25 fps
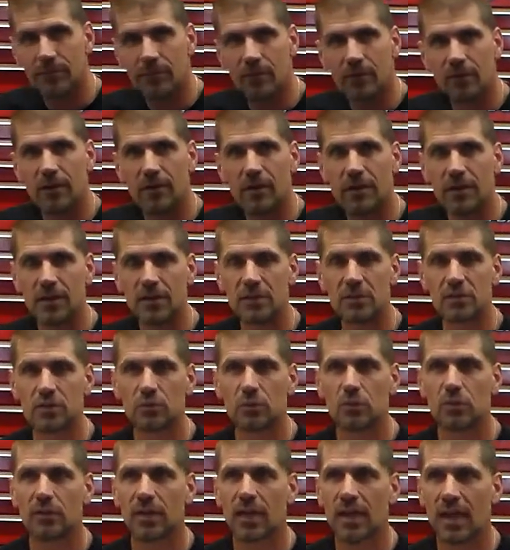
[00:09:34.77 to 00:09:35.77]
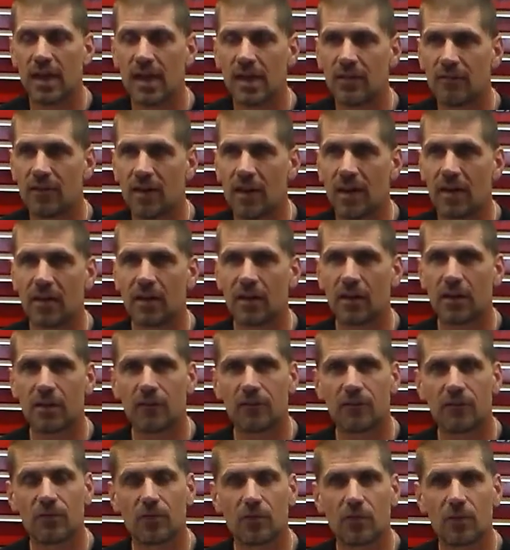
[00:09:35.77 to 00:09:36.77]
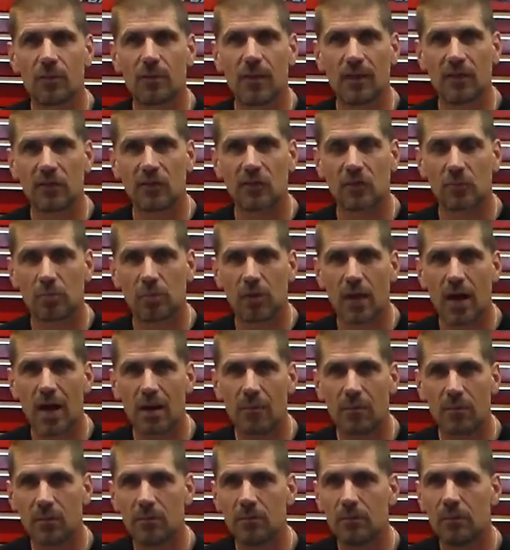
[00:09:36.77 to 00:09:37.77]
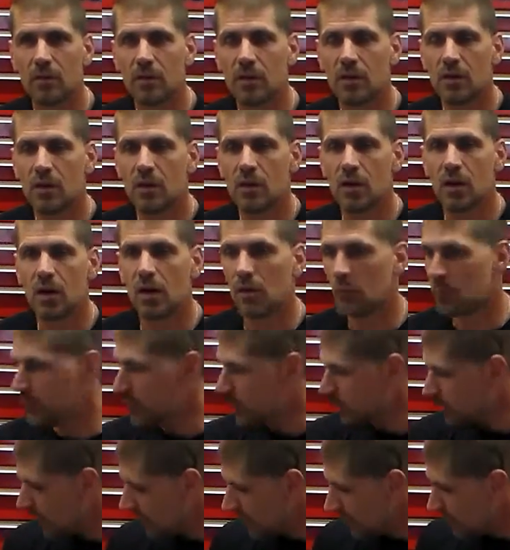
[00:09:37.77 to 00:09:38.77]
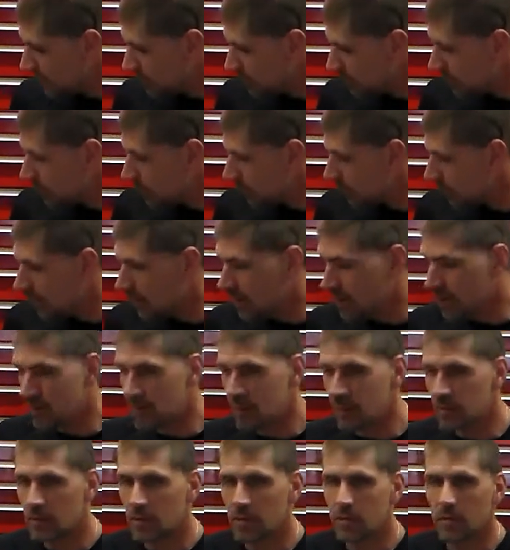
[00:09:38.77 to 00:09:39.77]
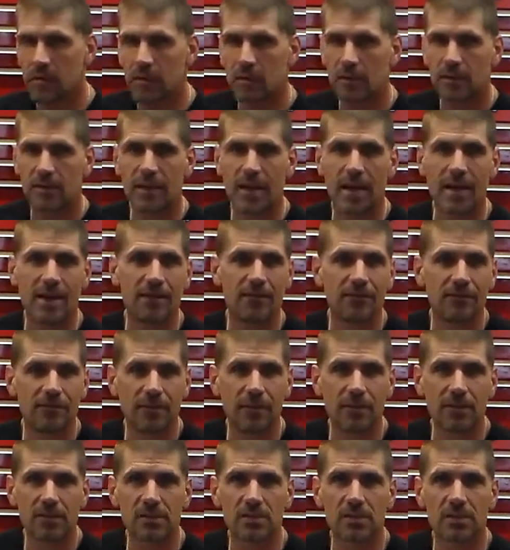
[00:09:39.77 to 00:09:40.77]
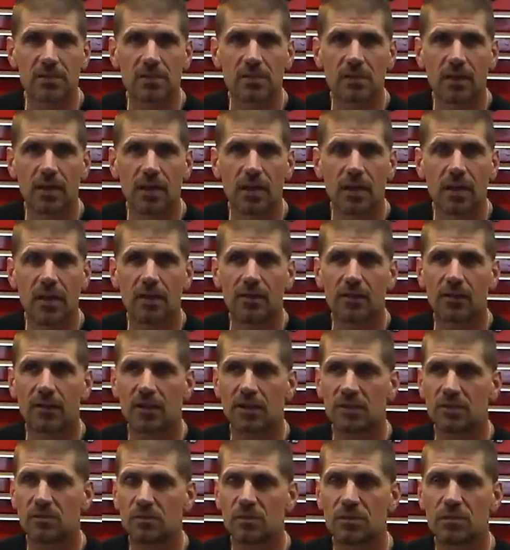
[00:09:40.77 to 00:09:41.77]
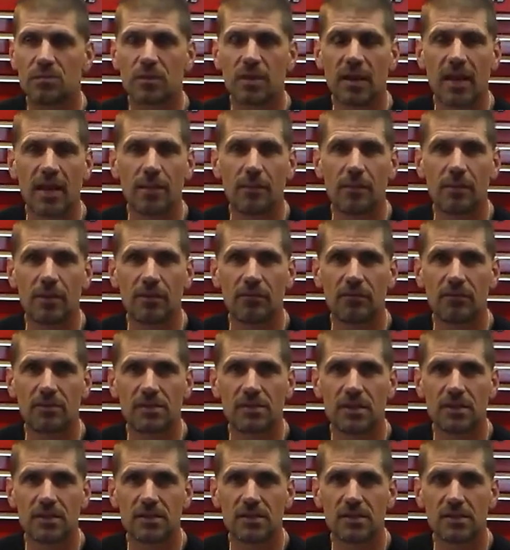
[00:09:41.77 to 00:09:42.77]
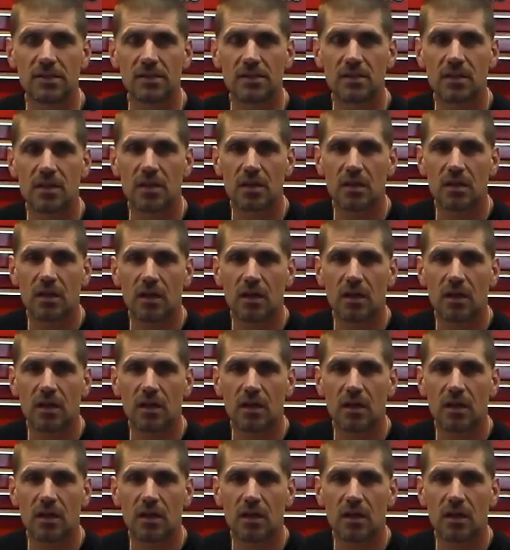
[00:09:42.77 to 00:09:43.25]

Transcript: very nice tool to have. I can confirm that's the problem. Uh, We made the repair, got it fixed, and the customer's been happy ever since.